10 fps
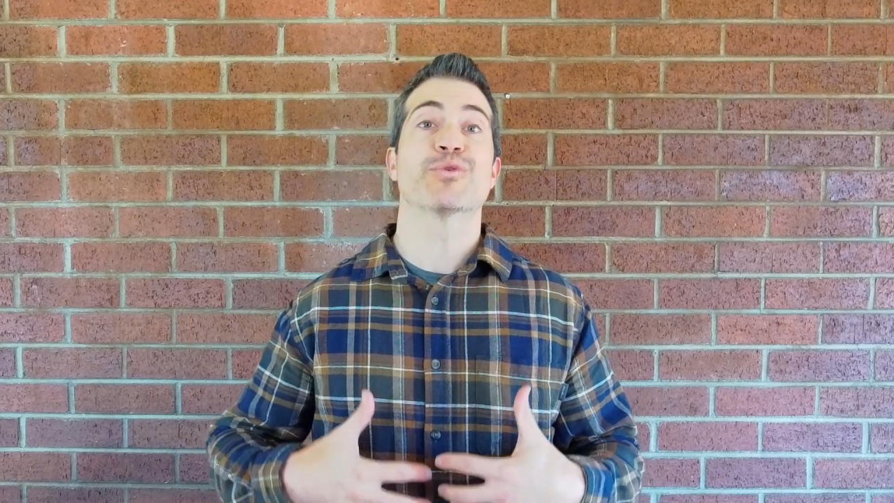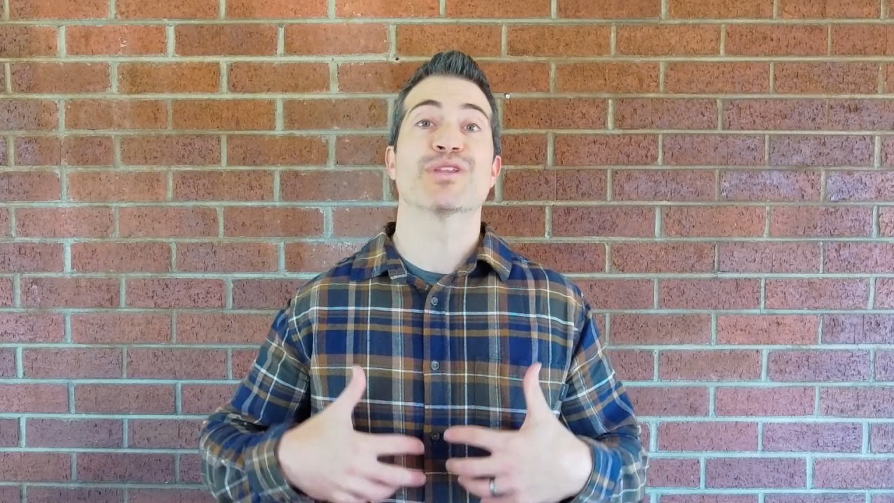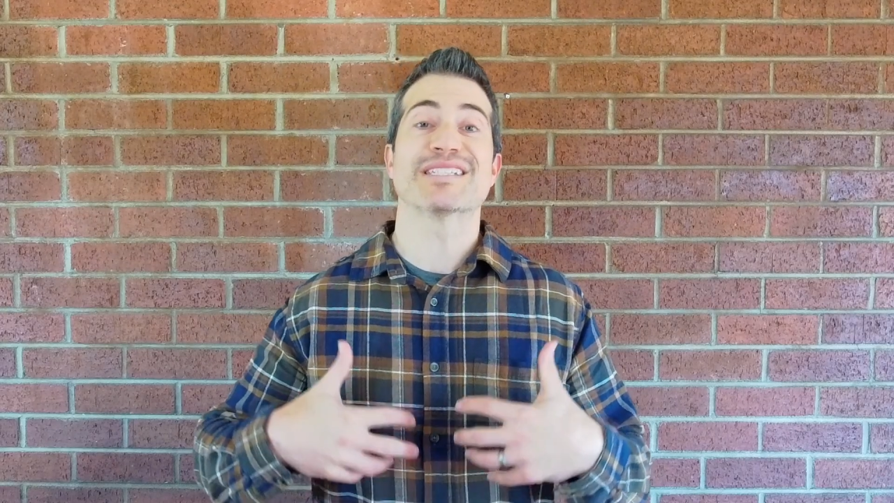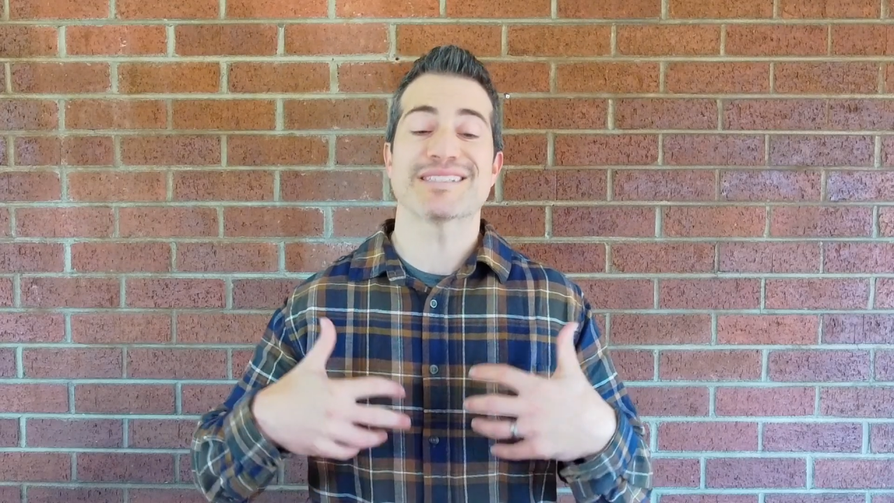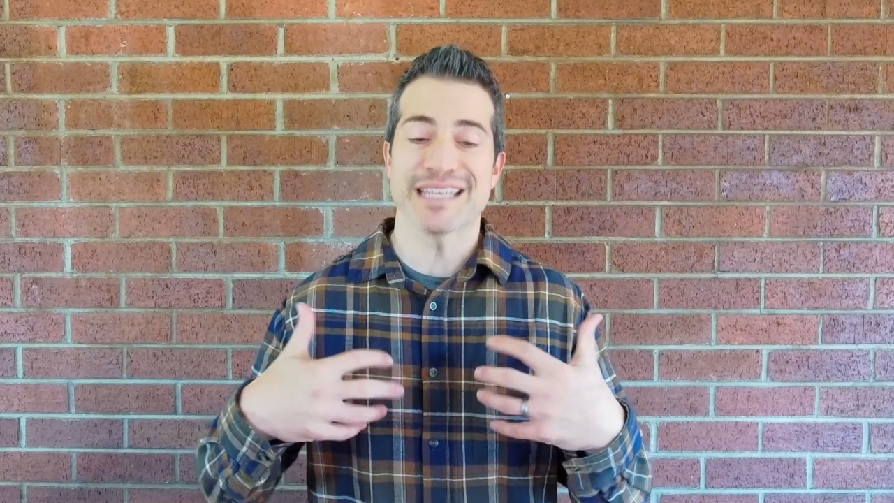
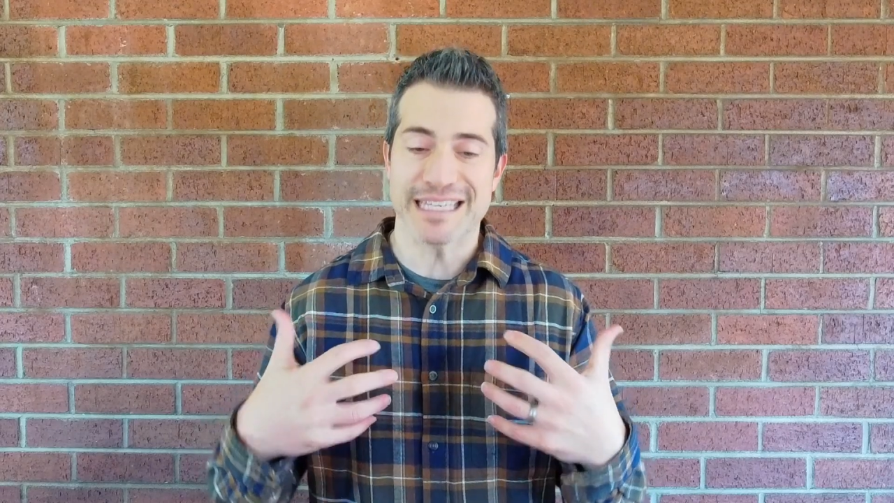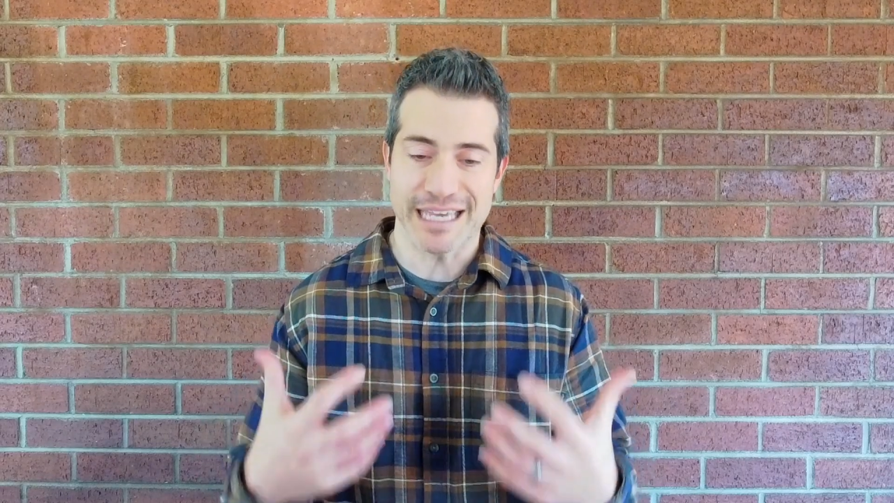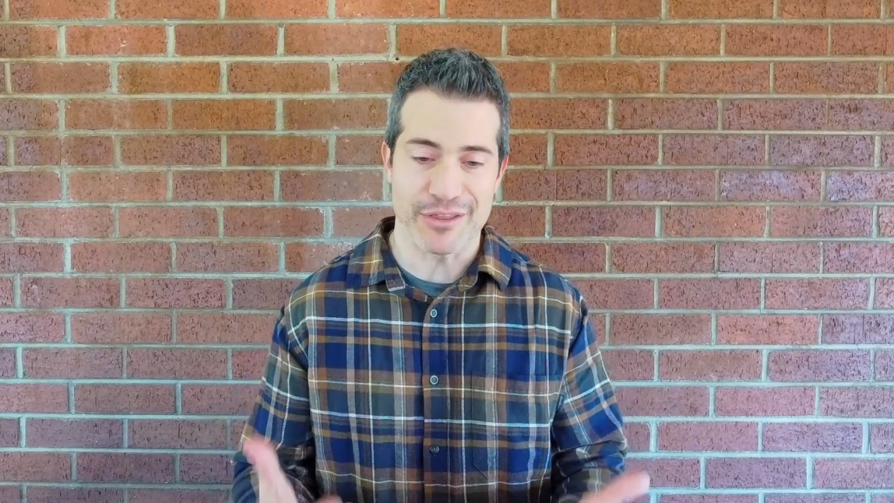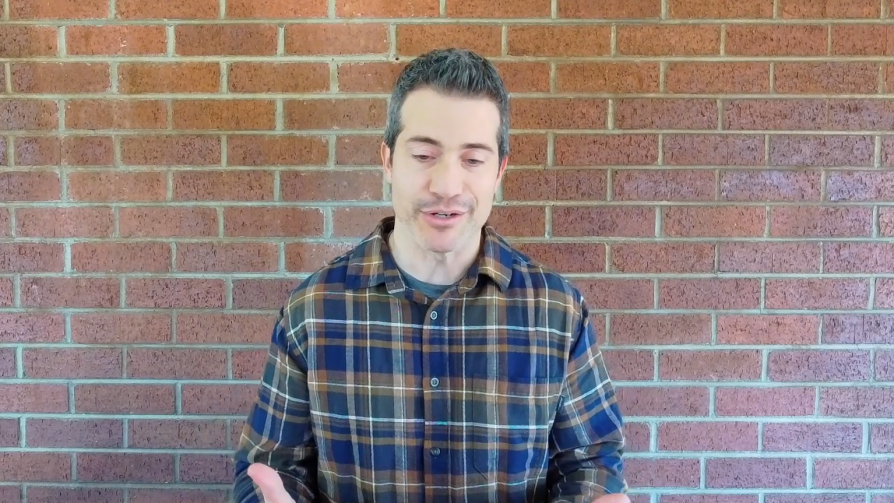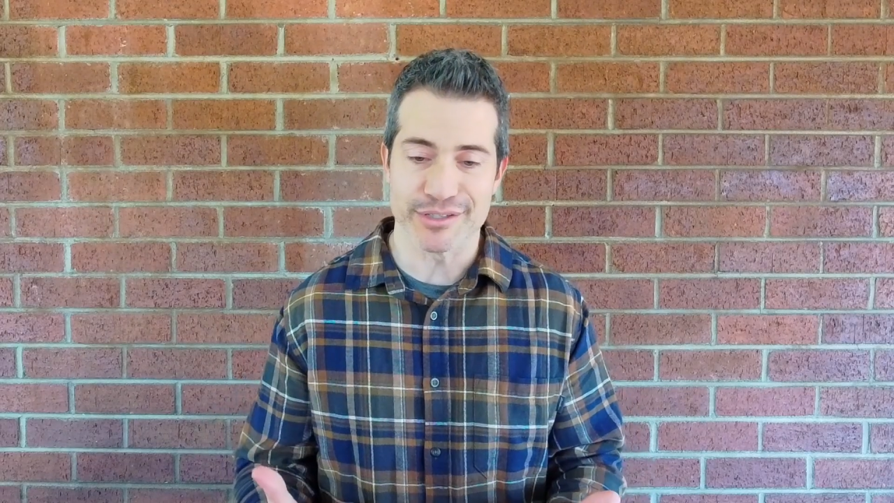this
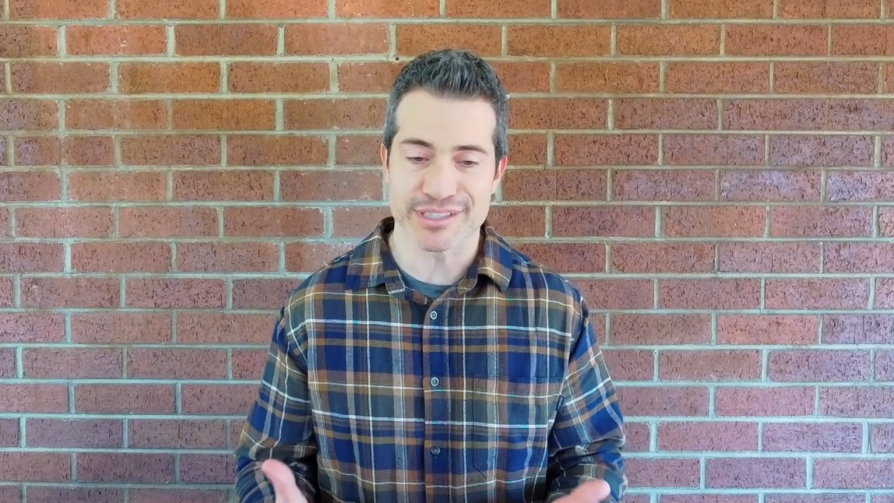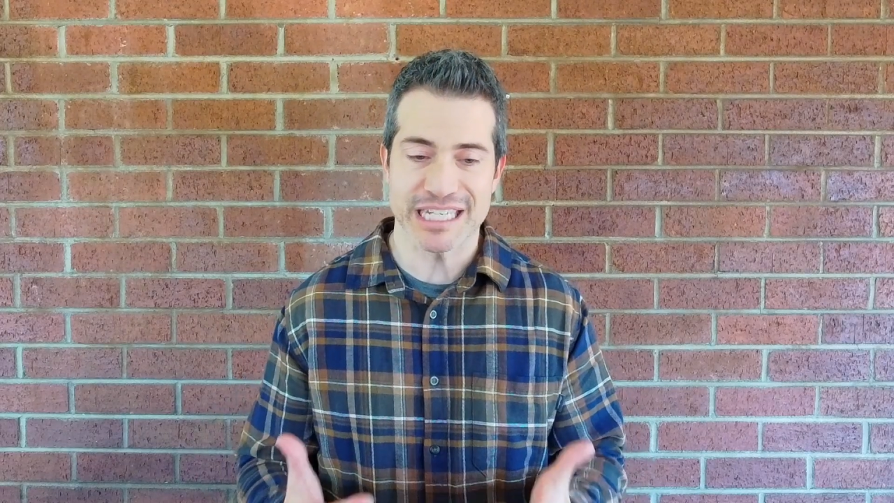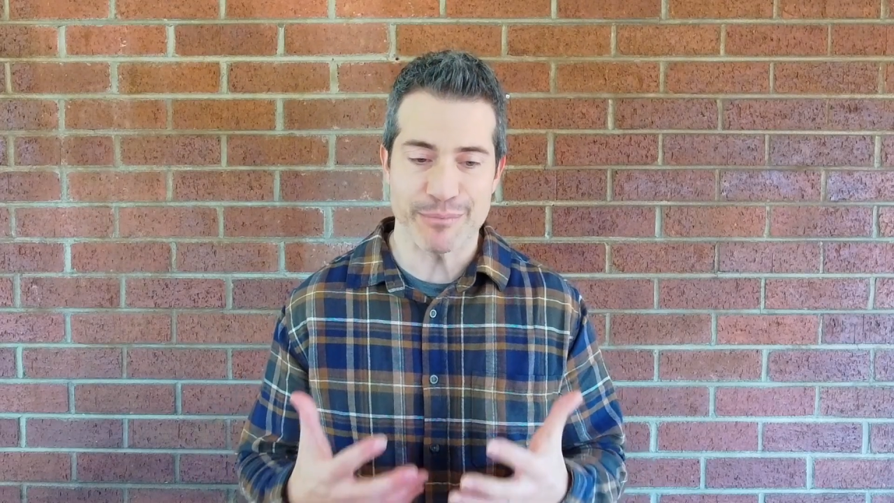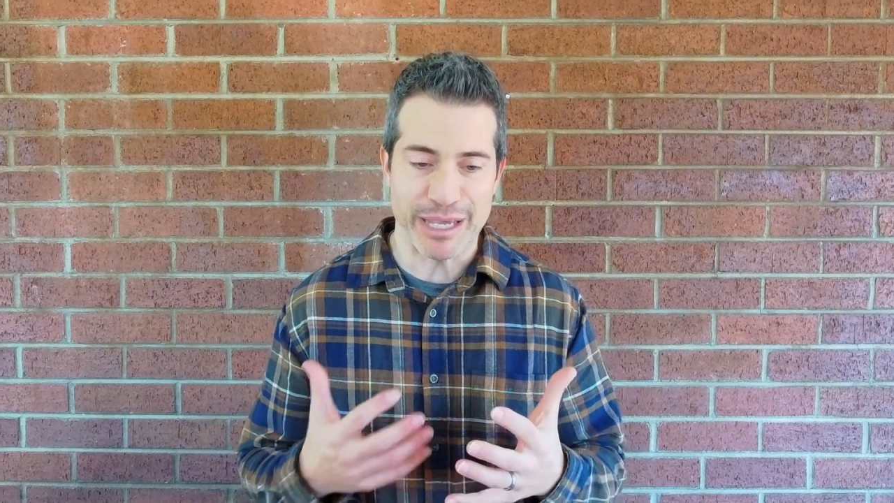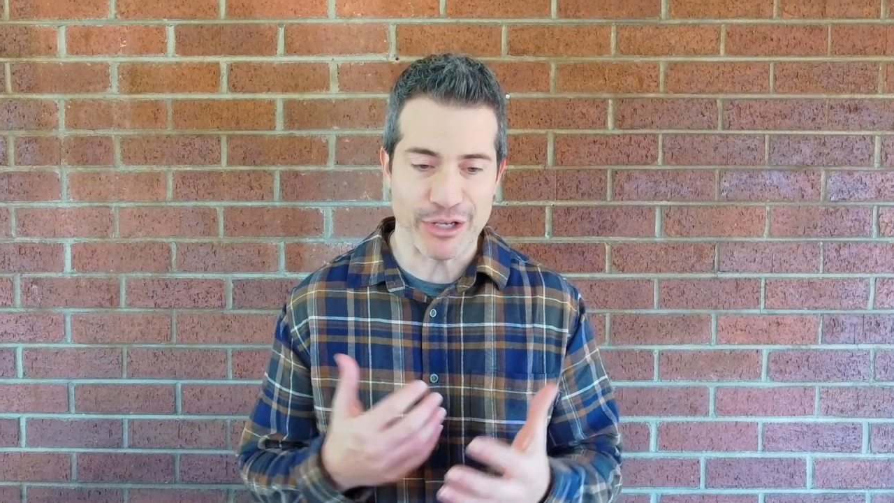together is
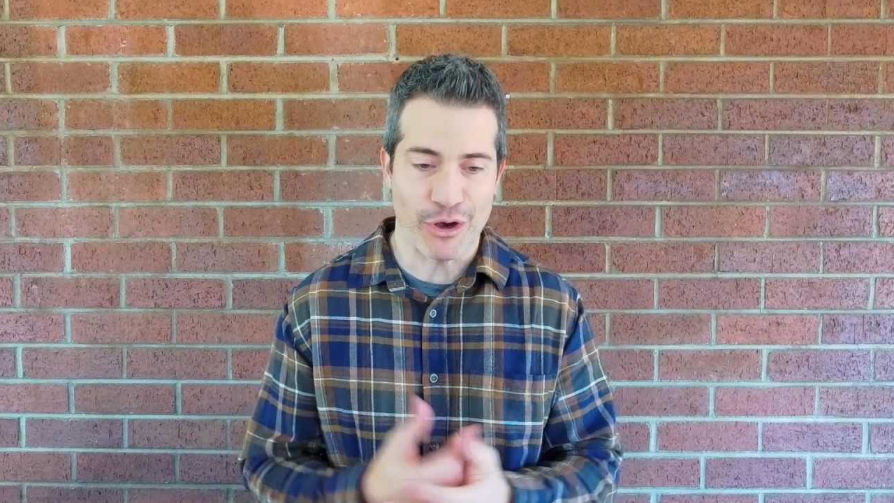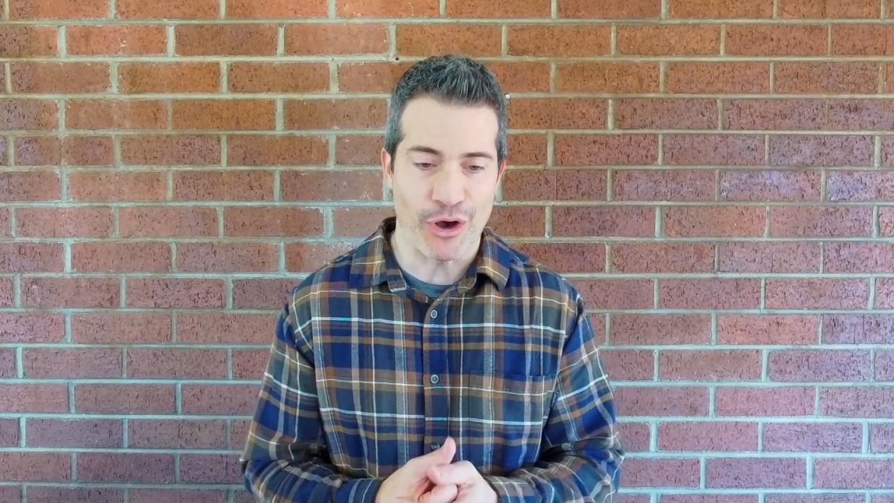going to make